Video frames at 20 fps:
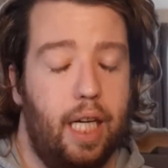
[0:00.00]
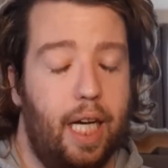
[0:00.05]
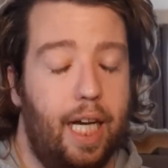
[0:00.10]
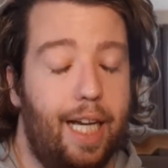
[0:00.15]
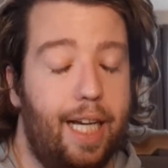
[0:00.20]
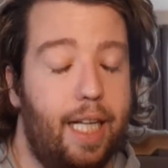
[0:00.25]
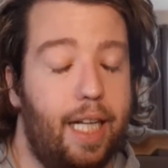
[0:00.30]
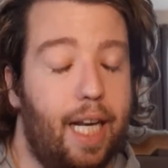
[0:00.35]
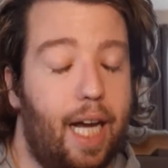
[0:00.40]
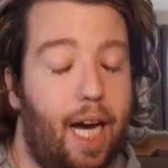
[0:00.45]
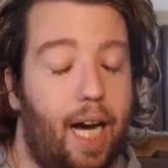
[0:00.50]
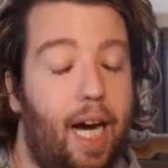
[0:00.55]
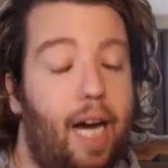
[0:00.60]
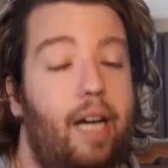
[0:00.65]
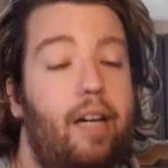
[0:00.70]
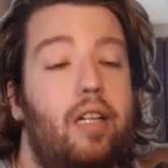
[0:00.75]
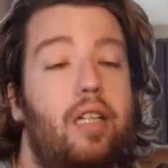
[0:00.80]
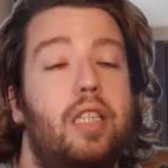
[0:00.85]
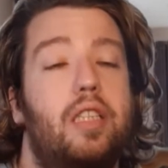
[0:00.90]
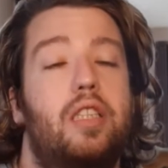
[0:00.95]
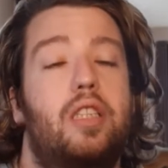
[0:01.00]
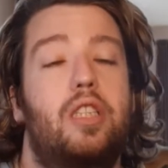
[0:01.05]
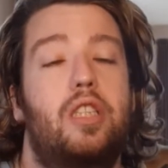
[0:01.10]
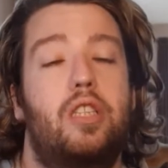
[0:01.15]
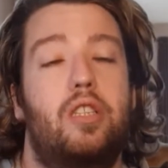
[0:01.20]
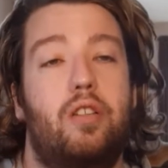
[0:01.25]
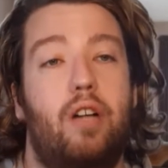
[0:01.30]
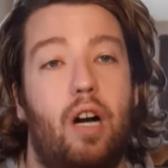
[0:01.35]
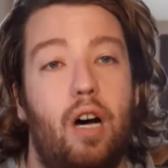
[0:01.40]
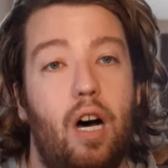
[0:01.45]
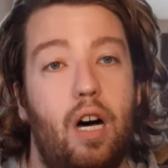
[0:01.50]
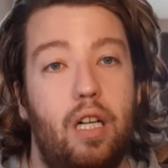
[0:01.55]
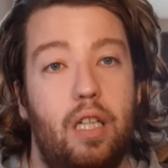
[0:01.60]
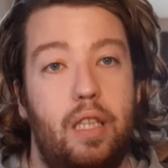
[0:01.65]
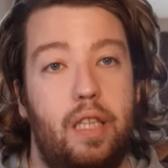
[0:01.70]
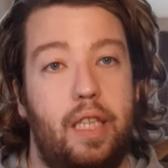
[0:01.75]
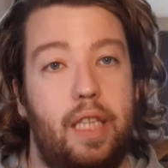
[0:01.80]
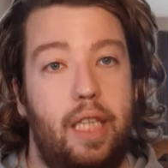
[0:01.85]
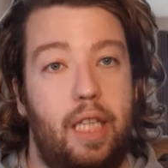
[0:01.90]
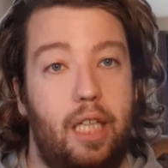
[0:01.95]
And I
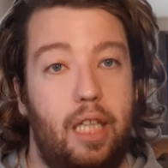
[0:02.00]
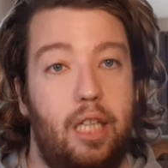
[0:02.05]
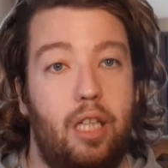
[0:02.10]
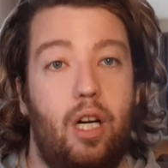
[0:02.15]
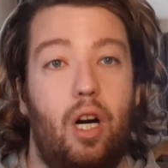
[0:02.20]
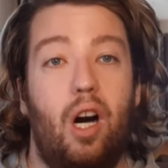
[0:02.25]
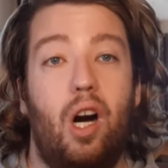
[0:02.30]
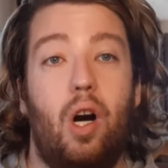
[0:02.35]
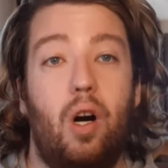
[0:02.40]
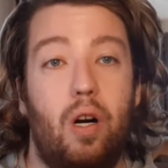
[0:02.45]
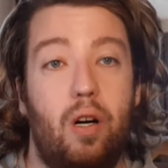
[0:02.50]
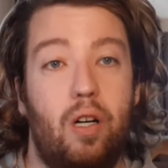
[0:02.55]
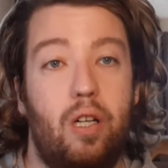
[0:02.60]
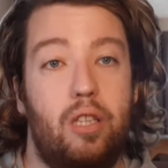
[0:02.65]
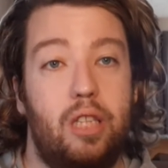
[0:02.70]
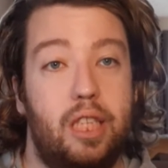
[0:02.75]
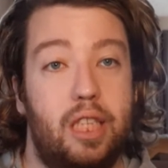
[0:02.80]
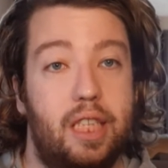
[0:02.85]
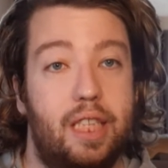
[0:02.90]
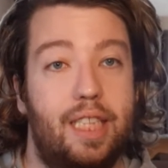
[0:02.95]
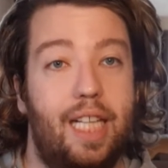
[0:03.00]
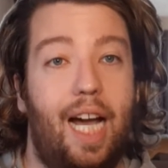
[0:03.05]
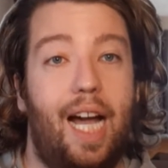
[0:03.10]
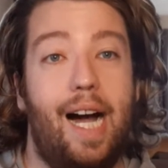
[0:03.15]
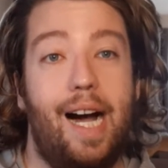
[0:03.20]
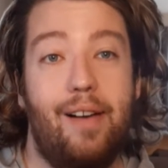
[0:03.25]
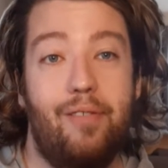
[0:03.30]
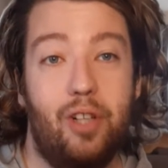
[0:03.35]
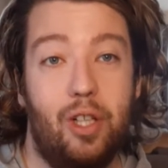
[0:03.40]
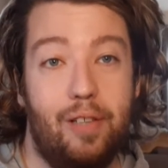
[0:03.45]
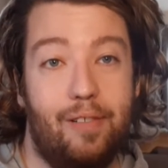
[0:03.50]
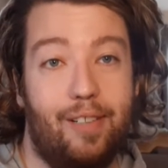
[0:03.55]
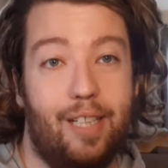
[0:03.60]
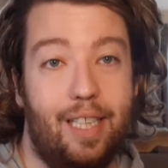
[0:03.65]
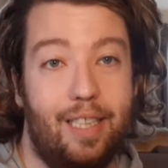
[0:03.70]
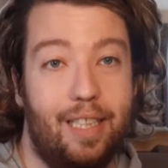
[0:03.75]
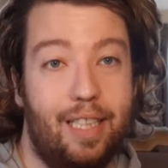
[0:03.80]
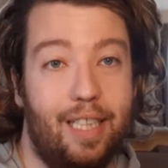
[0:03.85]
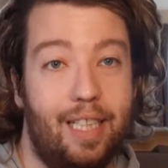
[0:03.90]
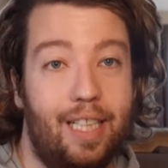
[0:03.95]
strongly urge
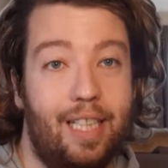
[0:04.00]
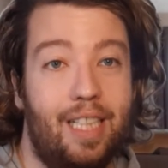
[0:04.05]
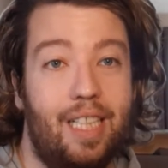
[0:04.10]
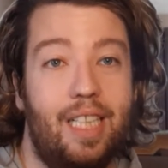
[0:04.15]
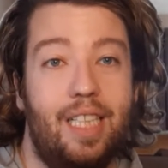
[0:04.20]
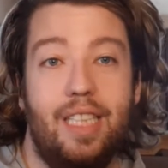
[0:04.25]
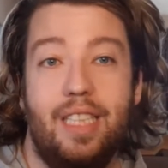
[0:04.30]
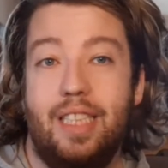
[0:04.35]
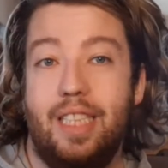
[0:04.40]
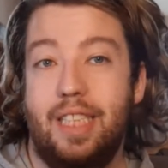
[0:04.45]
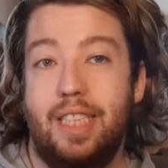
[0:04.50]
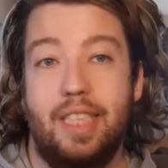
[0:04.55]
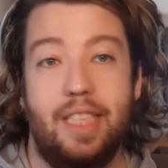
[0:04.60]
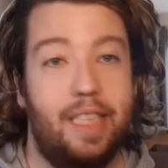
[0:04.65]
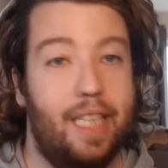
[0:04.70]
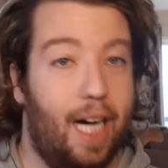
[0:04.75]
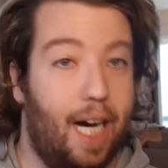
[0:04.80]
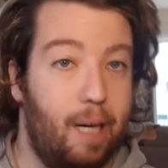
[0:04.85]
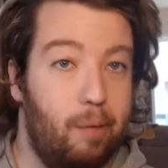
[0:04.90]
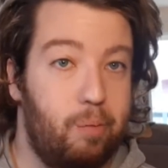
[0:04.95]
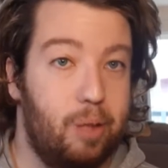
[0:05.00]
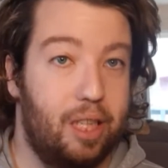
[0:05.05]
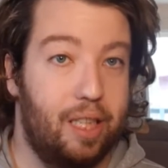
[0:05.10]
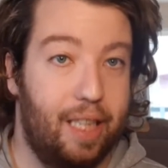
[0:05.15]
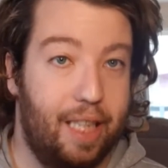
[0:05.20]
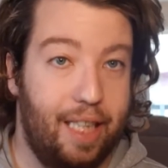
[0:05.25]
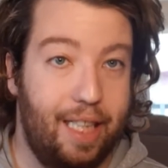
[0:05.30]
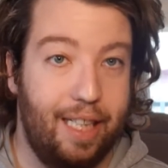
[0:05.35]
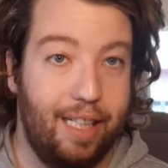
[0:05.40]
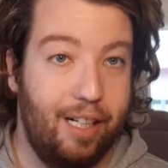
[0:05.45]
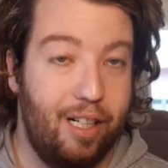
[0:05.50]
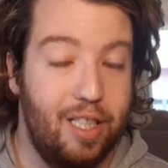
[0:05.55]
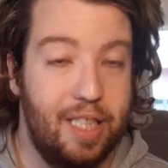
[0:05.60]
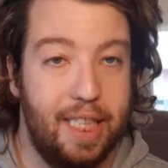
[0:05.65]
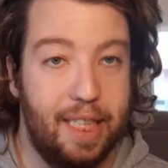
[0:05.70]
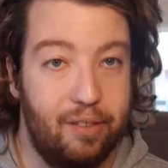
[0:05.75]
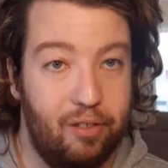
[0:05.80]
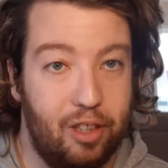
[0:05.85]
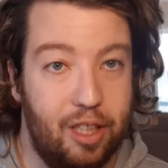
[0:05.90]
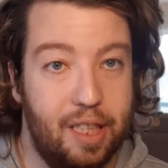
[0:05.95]
everyone to stop looking at our
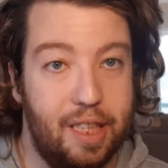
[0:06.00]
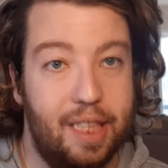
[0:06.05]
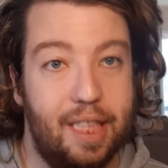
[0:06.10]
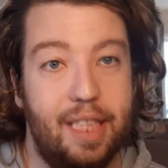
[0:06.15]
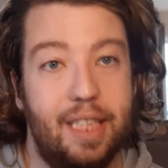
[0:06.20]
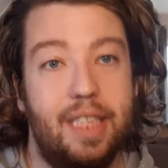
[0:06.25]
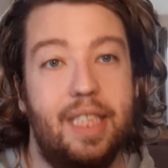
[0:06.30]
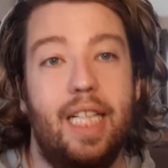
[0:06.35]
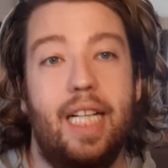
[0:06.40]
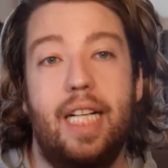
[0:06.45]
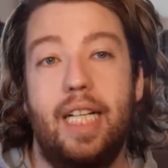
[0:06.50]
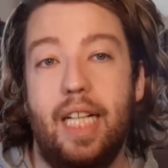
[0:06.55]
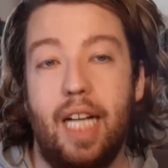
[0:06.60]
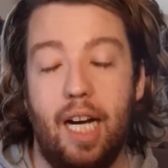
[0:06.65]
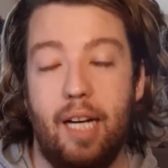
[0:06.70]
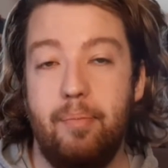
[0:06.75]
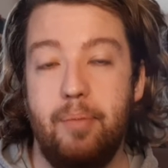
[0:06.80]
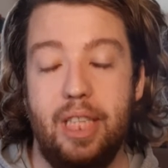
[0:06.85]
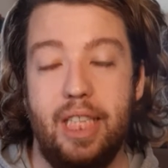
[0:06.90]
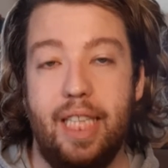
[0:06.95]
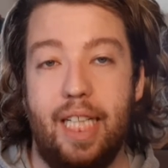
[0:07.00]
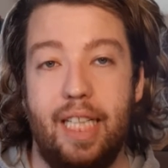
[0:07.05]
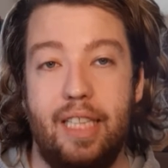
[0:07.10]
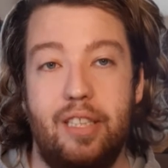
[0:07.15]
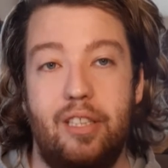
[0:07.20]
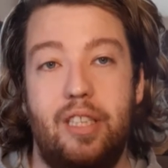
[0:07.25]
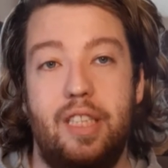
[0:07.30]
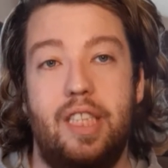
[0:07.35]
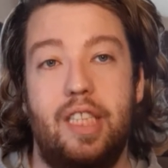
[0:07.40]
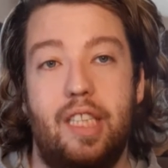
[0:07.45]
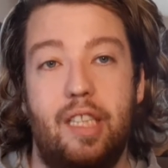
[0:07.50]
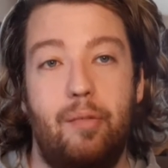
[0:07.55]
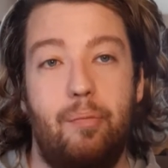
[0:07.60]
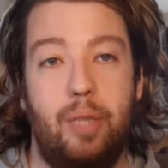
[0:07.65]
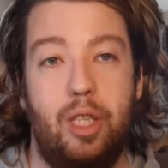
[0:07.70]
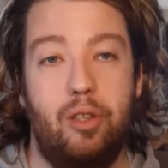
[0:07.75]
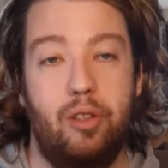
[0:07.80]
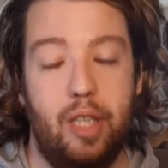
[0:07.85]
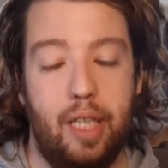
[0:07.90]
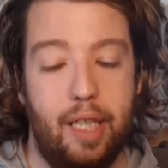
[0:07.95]
differences and come together as a
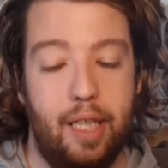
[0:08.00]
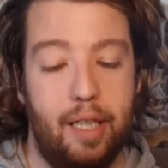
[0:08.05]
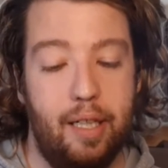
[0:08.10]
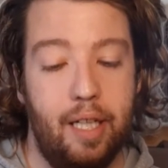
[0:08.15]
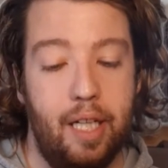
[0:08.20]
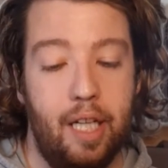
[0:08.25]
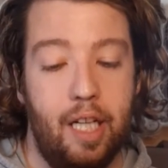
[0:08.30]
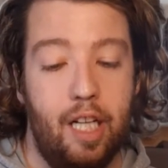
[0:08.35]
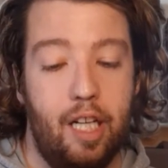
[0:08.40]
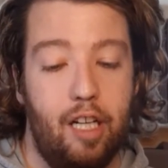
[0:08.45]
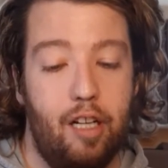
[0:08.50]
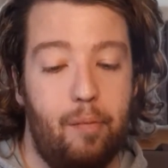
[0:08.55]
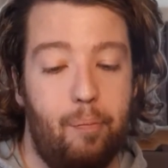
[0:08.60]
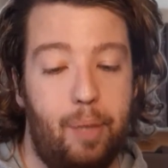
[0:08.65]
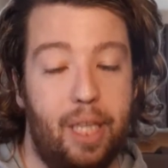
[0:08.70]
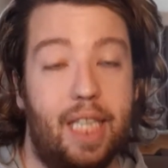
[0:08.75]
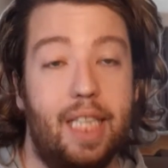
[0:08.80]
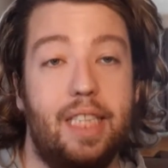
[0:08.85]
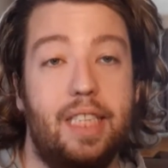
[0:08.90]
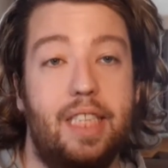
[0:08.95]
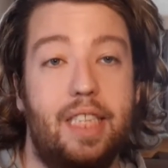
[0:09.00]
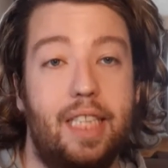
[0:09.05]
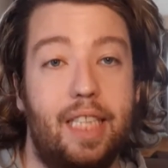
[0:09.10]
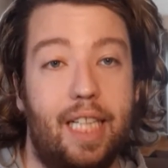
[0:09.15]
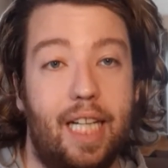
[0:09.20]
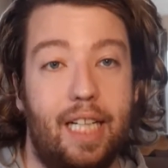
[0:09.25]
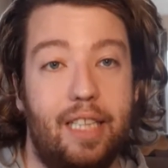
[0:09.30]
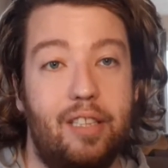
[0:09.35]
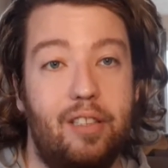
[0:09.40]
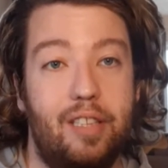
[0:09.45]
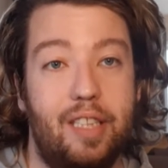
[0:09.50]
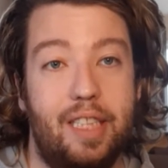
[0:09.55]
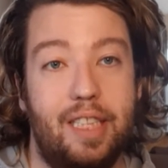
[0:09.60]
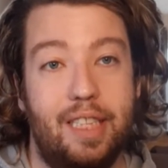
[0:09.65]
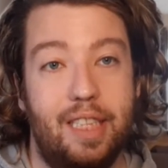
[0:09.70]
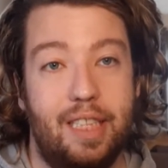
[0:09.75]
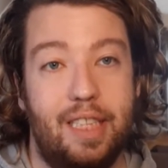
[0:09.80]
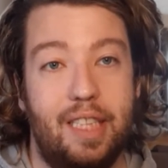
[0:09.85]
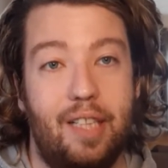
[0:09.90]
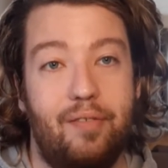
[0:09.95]
community. Because together, this
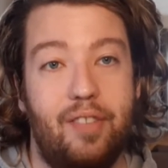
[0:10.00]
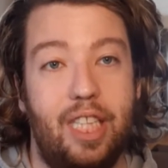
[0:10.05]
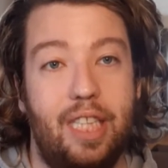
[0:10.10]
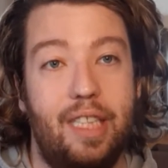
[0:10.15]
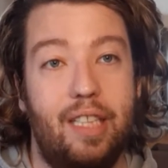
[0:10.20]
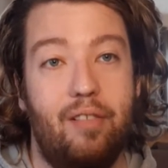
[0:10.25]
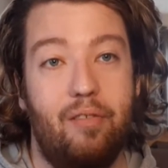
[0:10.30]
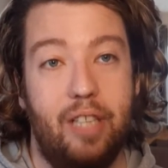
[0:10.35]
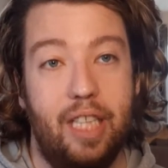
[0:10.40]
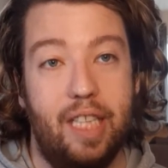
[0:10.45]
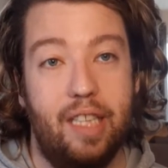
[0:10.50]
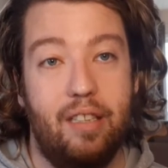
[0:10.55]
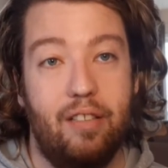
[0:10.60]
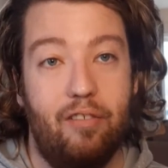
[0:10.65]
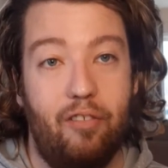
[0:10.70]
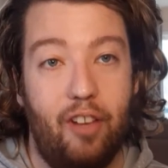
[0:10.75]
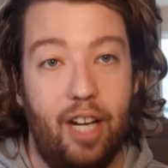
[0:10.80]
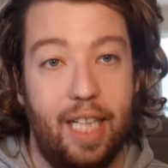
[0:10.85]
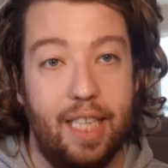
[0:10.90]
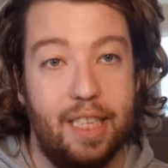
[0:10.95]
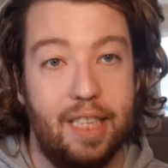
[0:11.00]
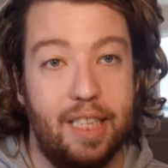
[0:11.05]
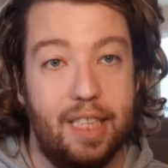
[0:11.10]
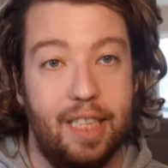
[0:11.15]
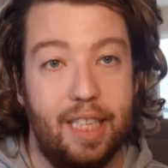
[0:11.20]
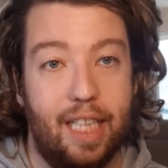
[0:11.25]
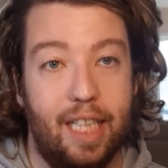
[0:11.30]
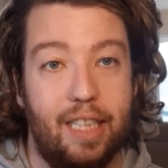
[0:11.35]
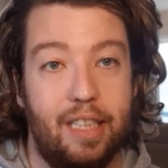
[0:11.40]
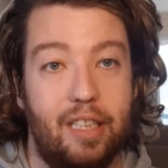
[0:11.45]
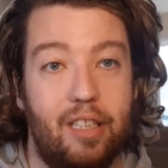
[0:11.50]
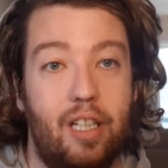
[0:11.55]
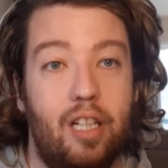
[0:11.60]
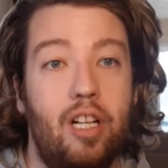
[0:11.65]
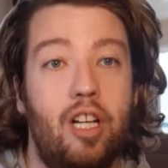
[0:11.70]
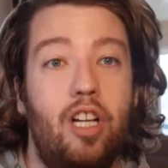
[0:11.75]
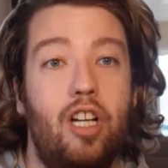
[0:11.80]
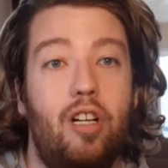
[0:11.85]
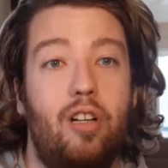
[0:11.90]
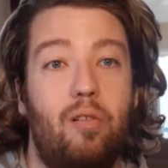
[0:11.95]
is something that we can face together.
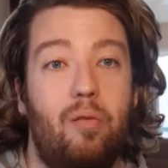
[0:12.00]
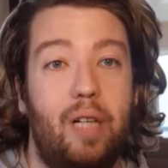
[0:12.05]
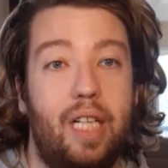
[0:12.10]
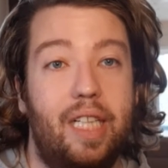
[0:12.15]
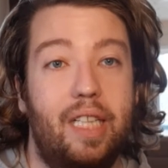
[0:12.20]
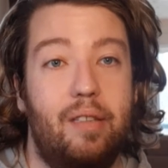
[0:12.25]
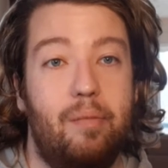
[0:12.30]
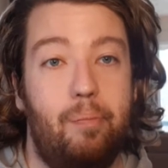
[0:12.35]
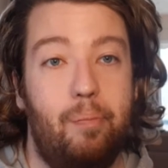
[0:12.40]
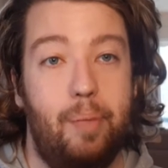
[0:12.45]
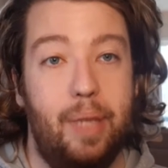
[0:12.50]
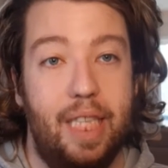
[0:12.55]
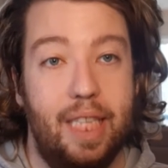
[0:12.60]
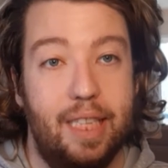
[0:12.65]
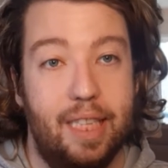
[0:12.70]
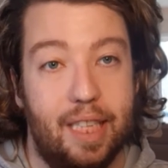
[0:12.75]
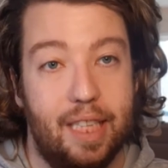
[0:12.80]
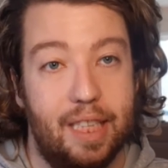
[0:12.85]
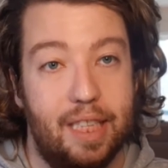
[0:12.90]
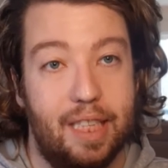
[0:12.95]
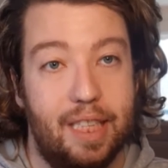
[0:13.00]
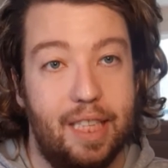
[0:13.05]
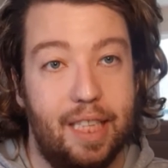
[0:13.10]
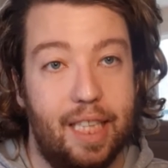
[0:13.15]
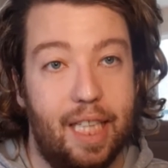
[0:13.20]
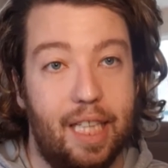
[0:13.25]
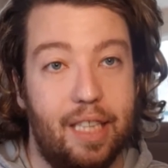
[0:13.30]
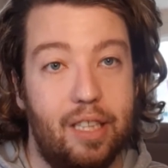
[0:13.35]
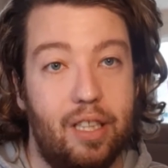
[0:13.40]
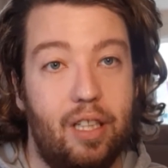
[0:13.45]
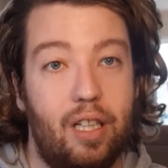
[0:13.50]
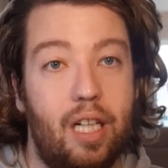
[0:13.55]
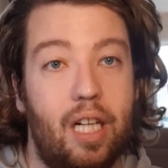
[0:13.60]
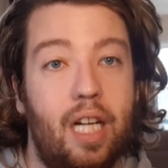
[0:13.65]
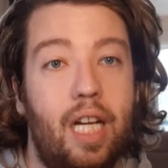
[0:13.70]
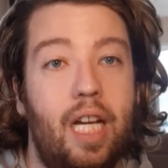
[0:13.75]
We can beat this together.